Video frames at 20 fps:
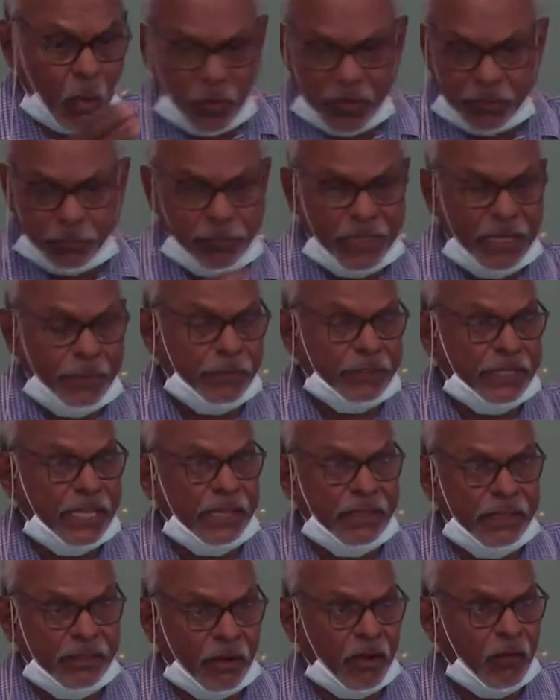people down
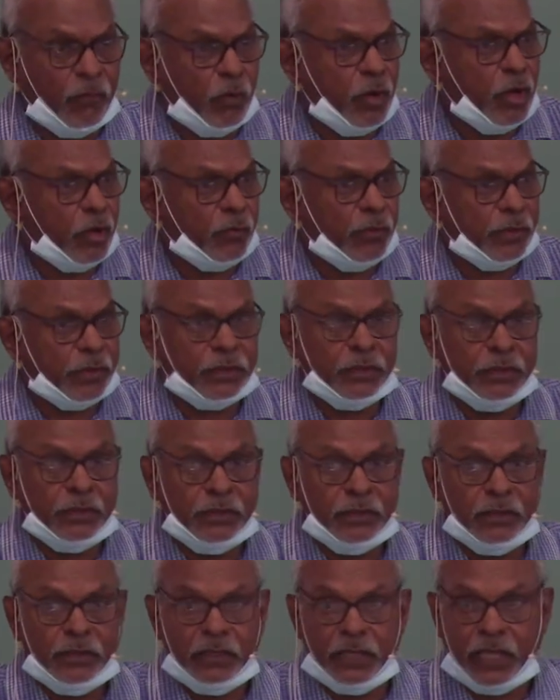there that I've worked with,
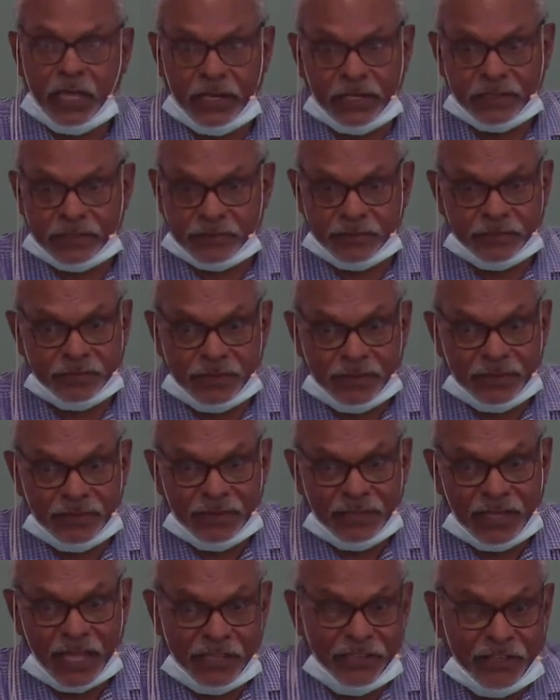and
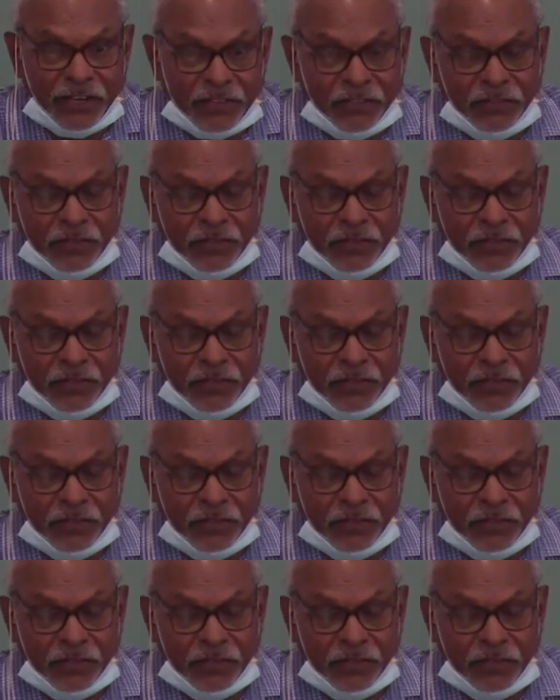they know